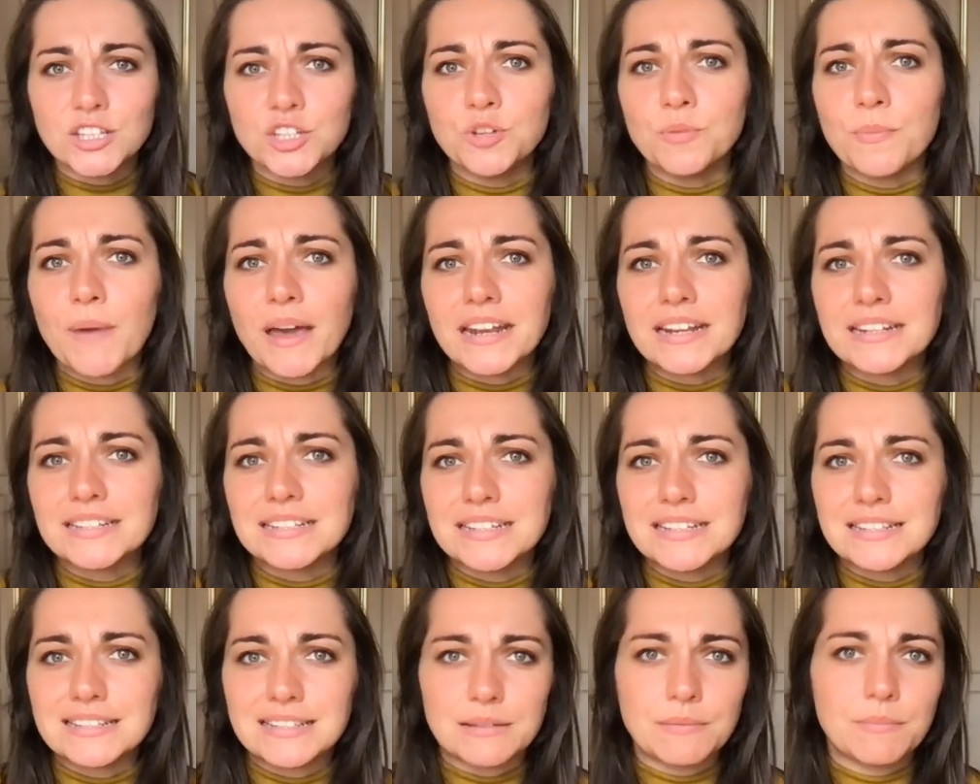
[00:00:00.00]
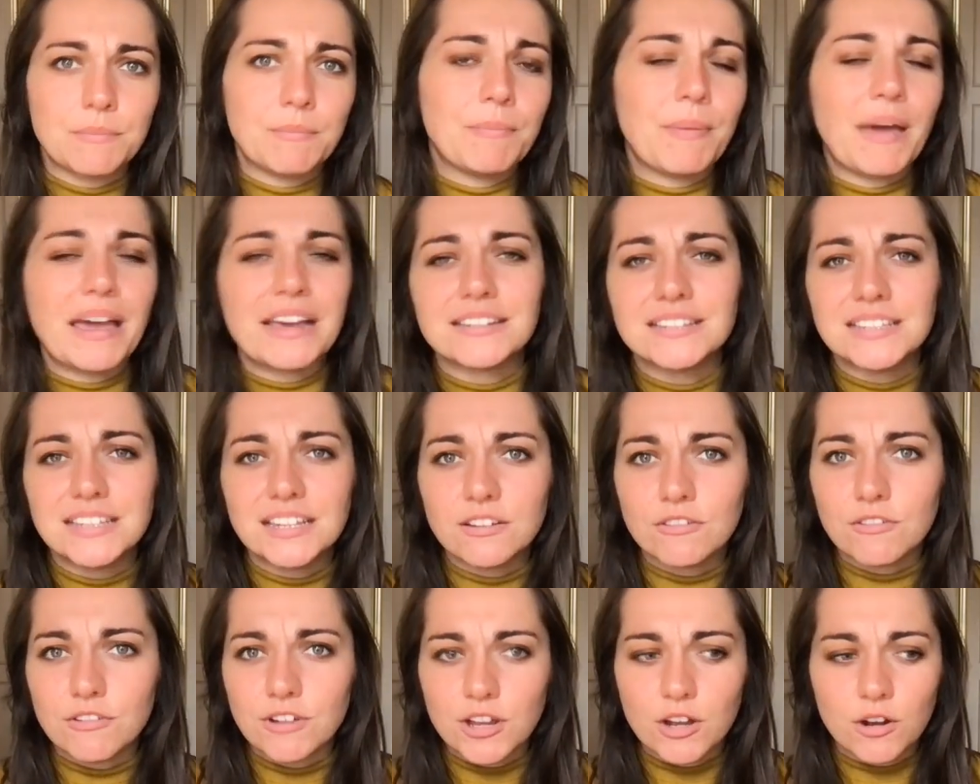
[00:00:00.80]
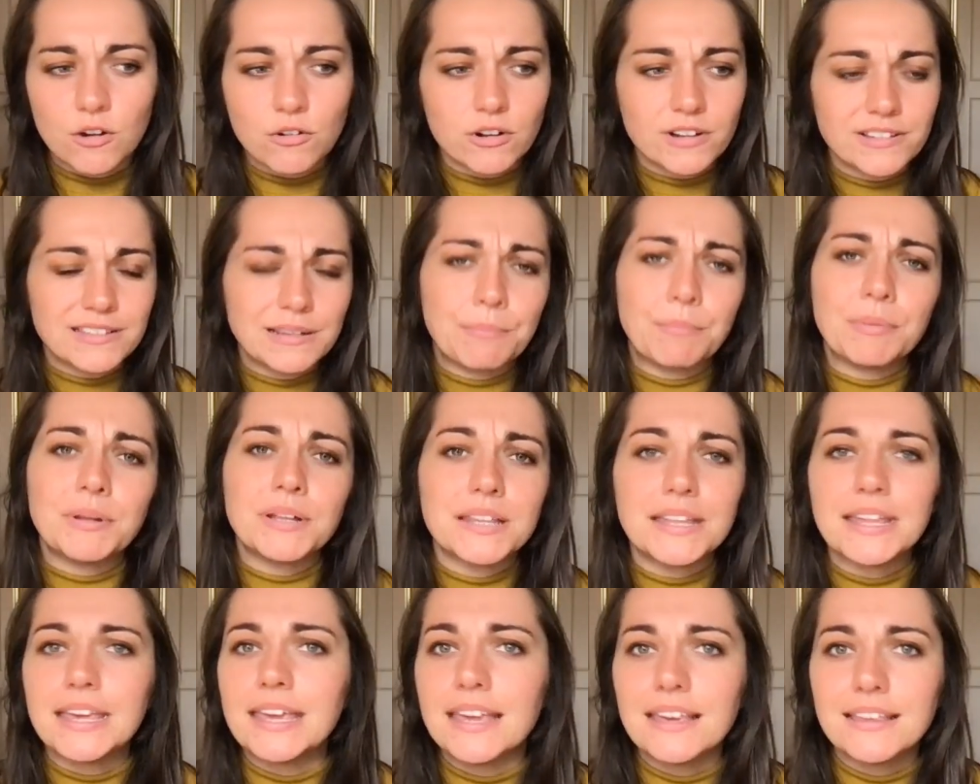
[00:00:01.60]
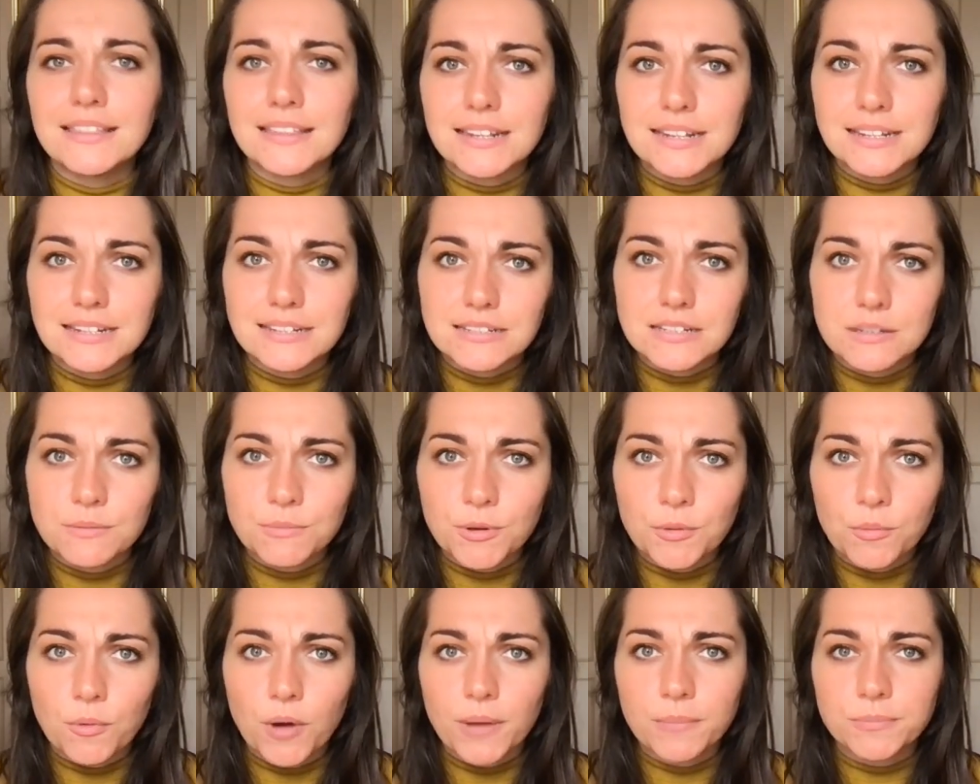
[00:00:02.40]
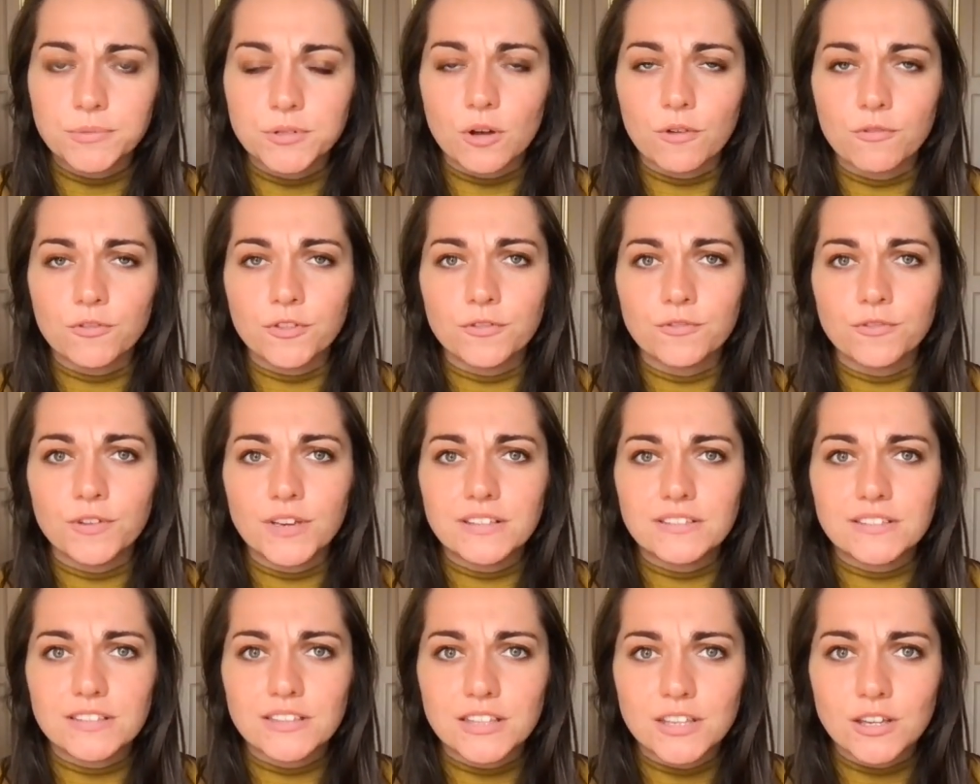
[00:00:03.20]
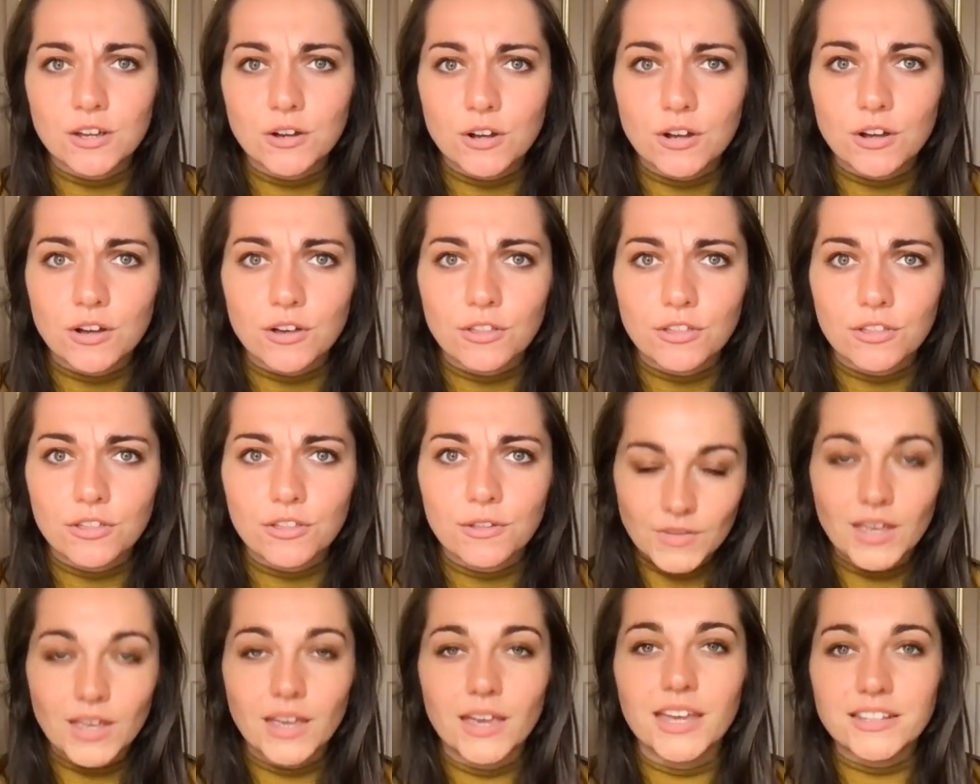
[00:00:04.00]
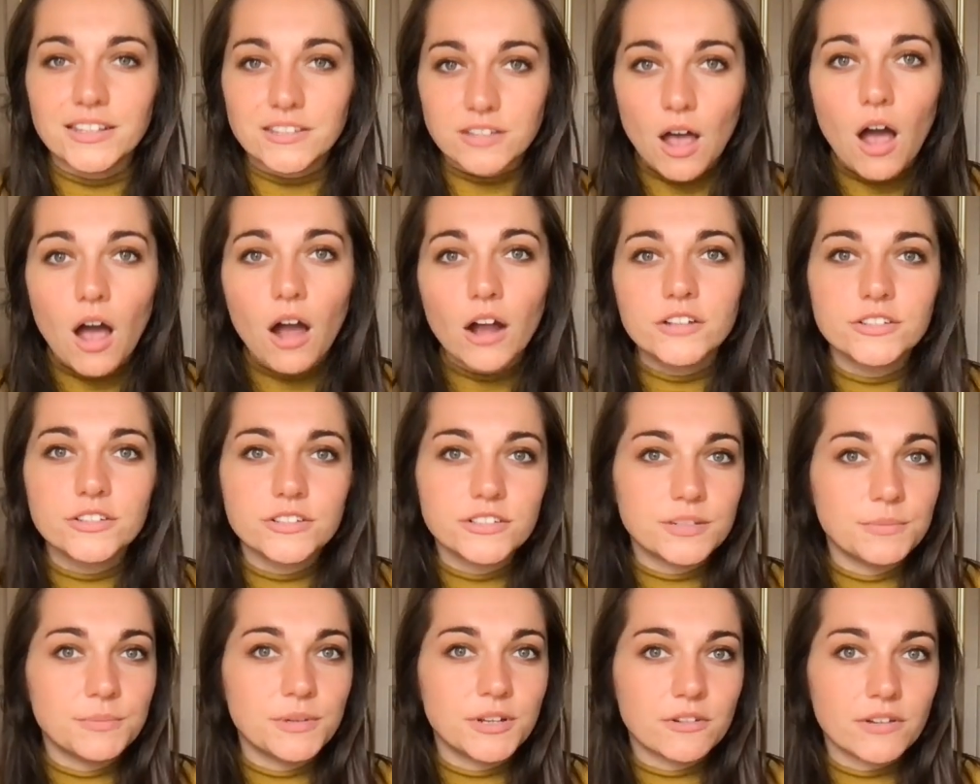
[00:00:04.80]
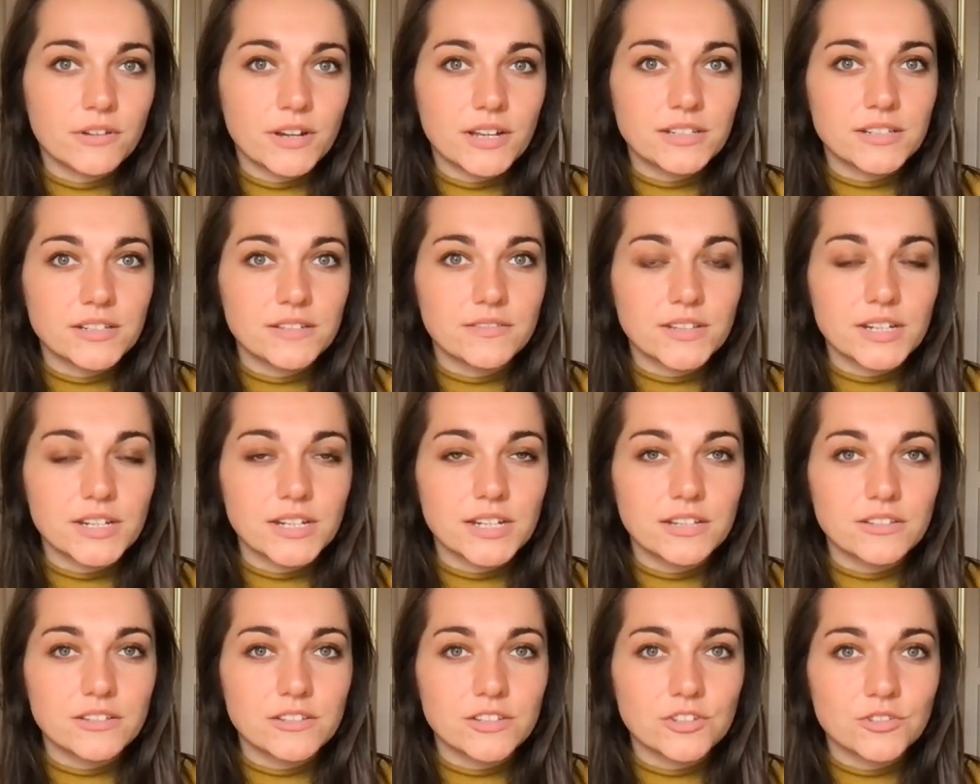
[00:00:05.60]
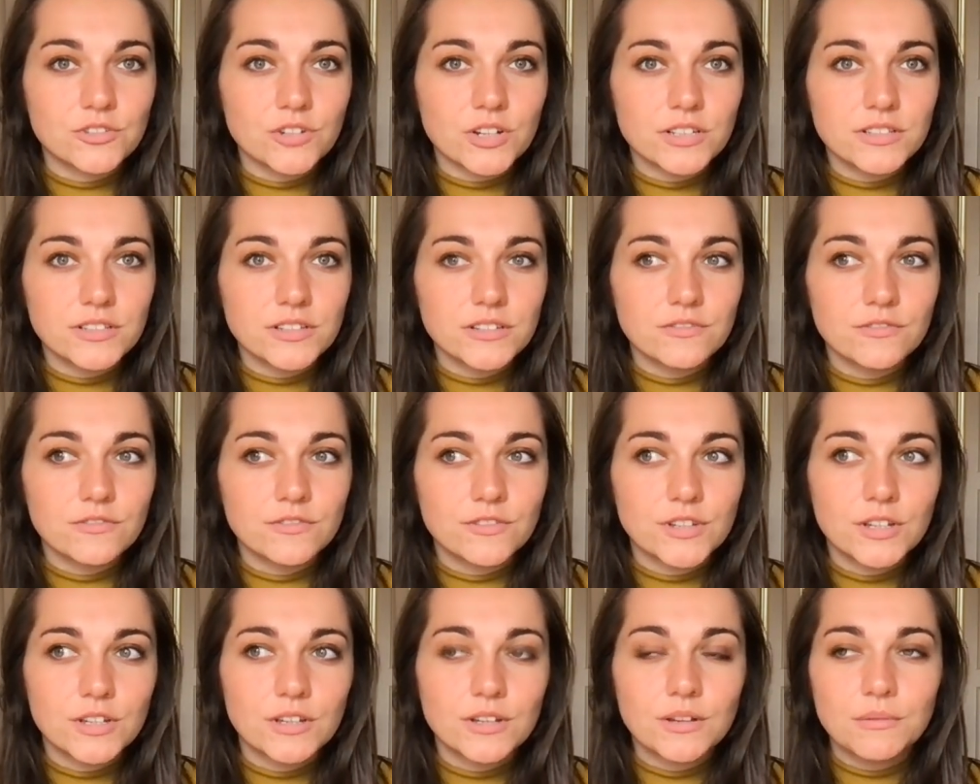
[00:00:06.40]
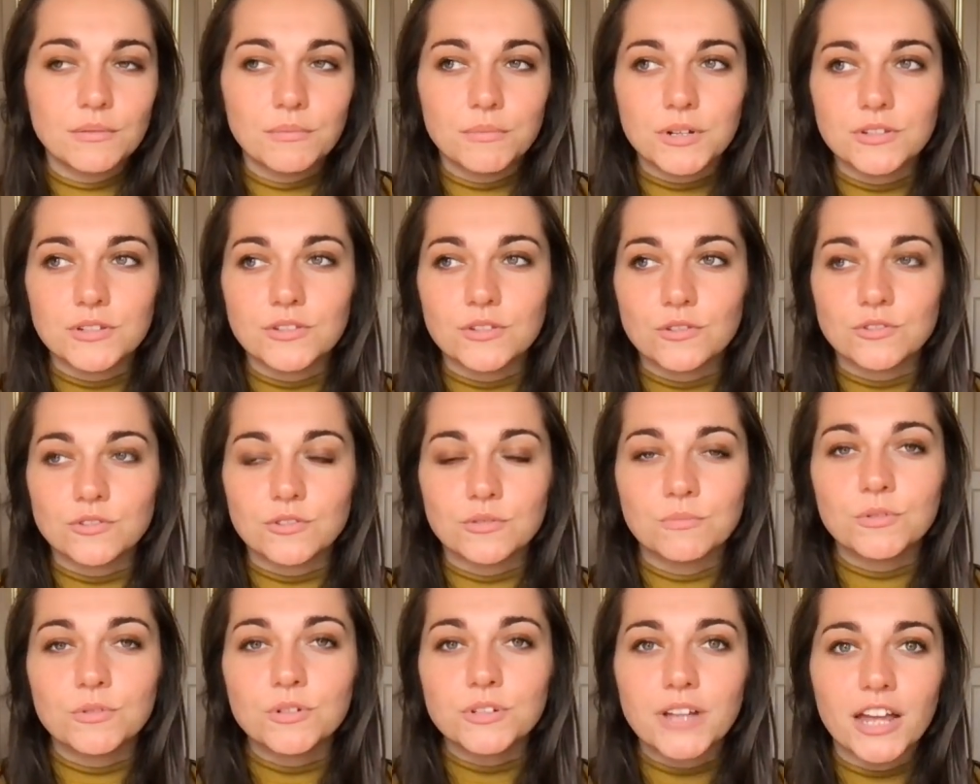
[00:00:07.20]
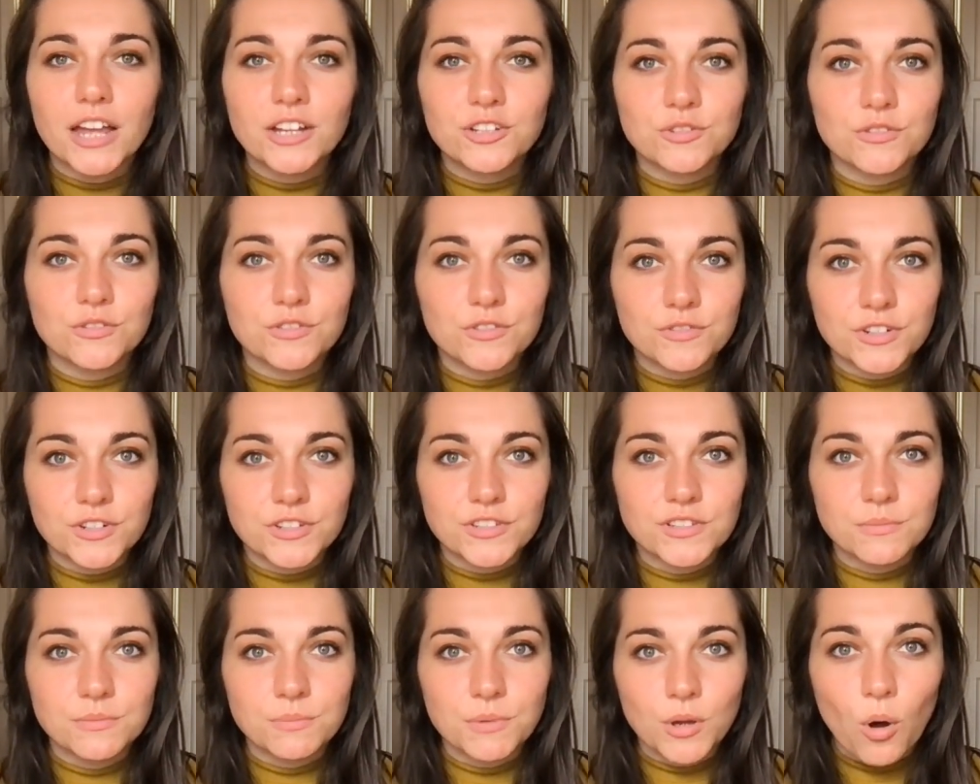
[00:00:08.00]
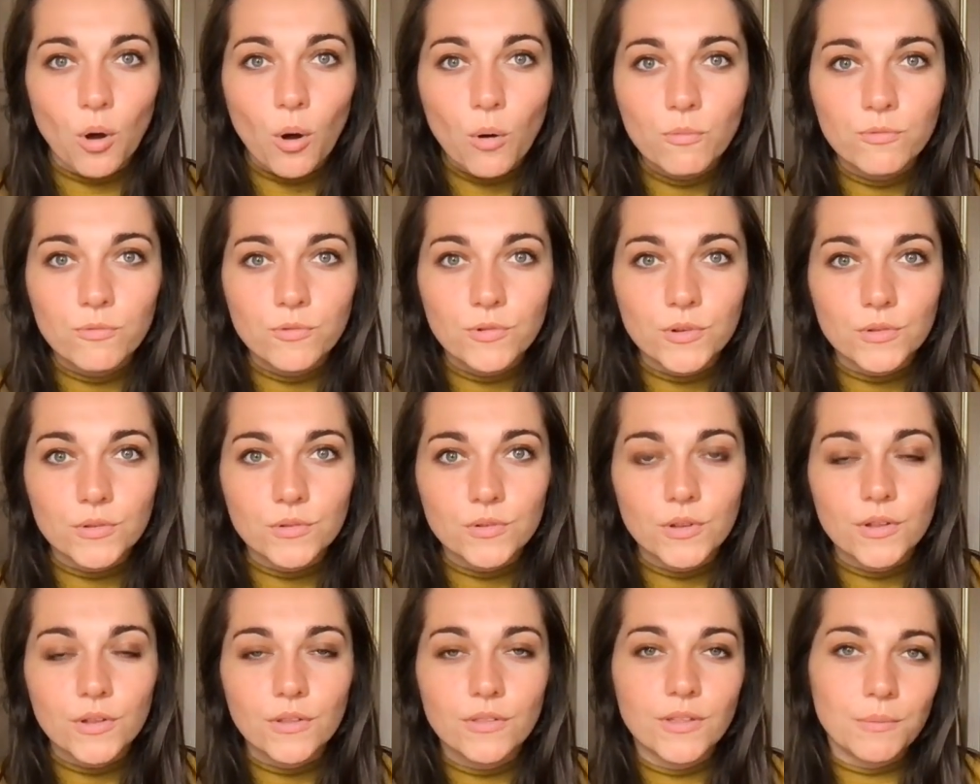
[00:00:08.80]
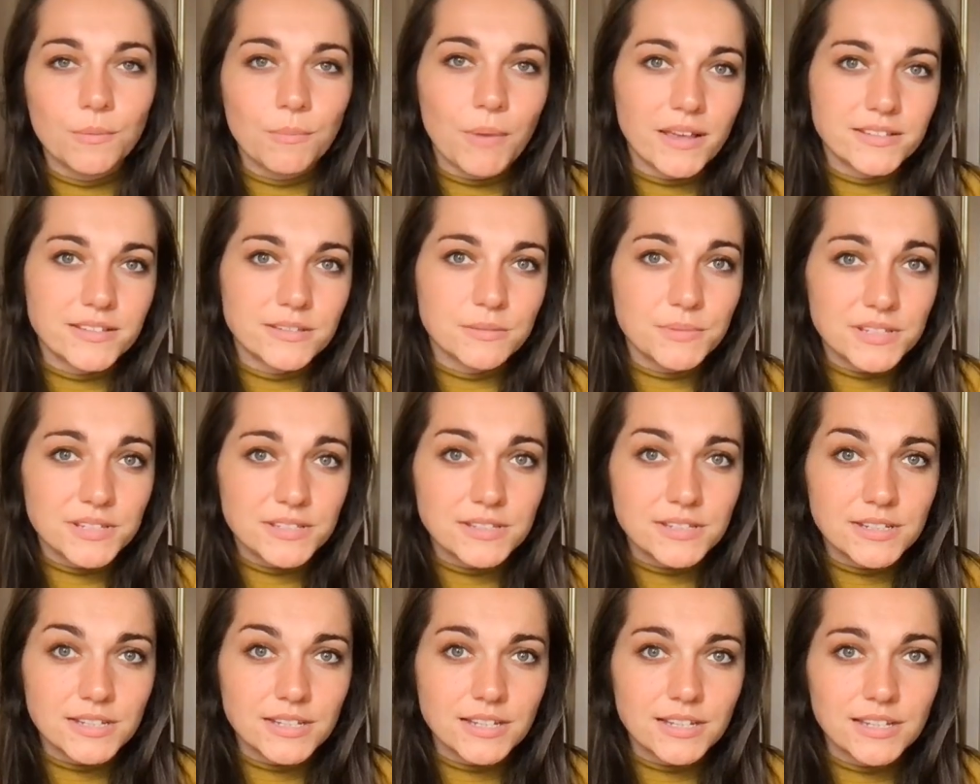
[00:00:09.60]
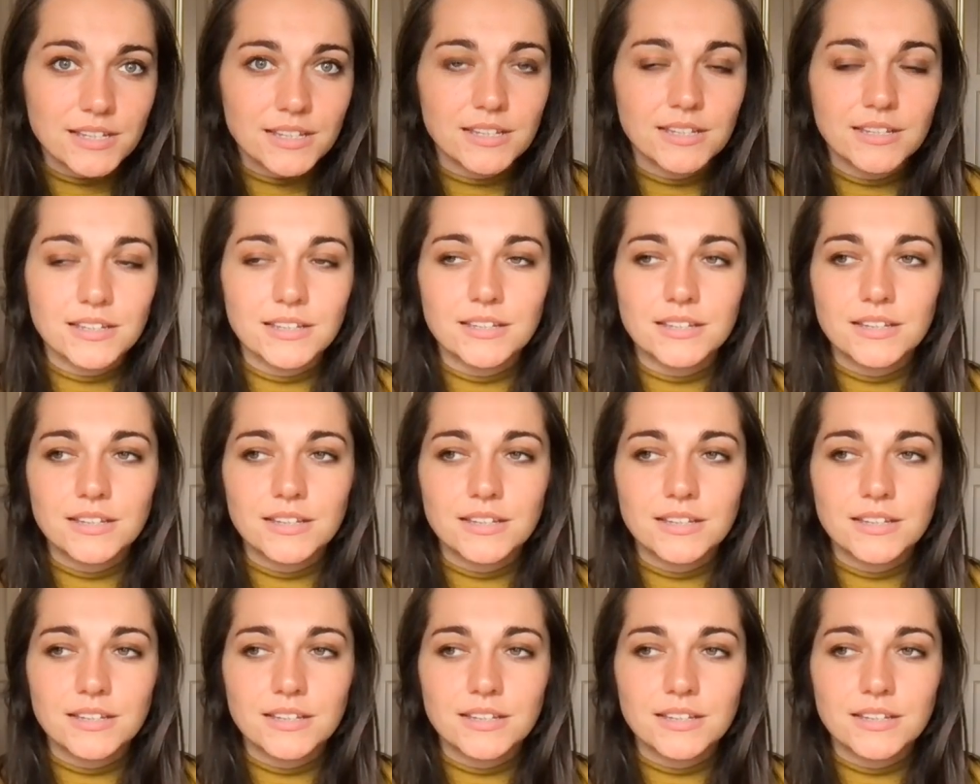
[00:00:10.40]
humanity as a bacteria or as a plague that needs to be wiped off the face of the earth. It's harder to be creative than it is destructive, but it's also more natural for us to be hopeful than pessimistic.